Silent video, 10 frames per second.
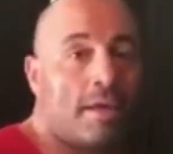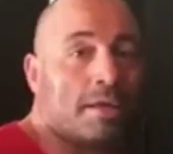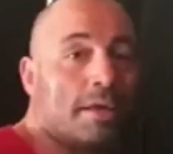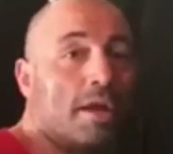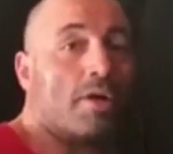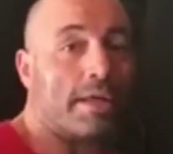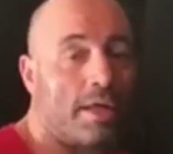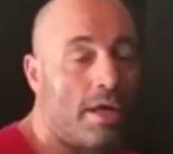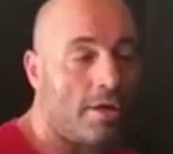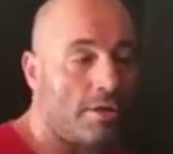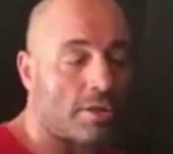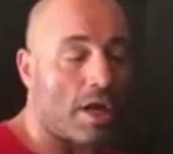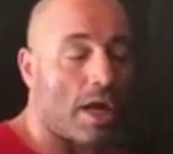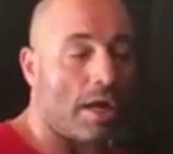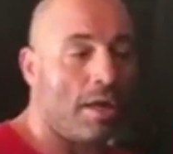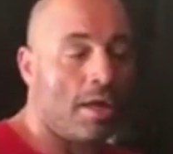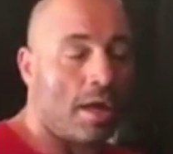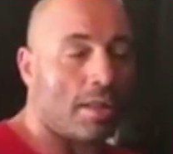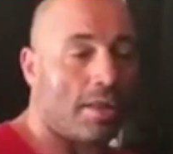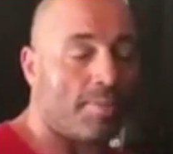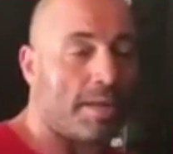Like you saw a little bit